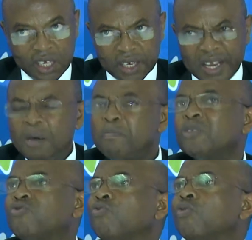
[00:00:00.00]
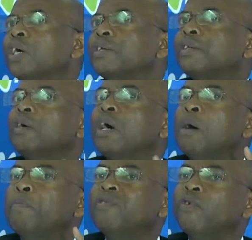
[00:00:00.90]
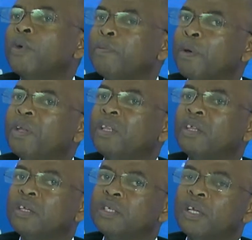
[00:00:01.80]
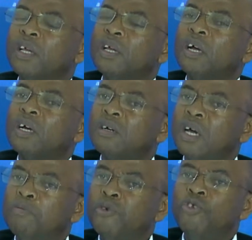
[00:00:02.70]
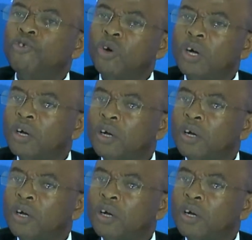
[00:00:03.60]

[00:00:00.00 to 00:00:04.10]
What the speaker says: Number 2, I say, apart from capabilities, I build your